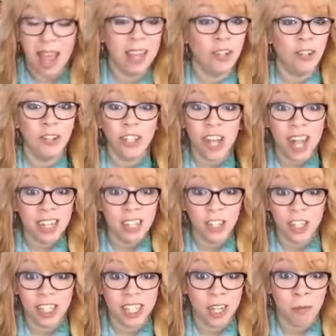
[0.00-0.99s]
And you guys
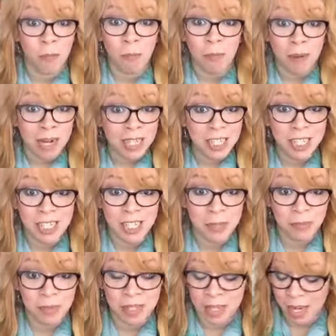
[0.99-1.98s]
are just getting a bunch of
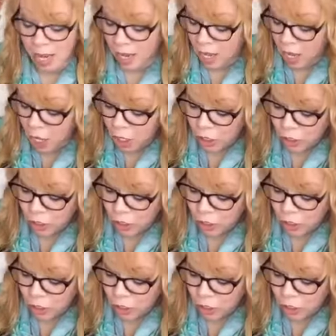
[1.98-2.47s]
tips today.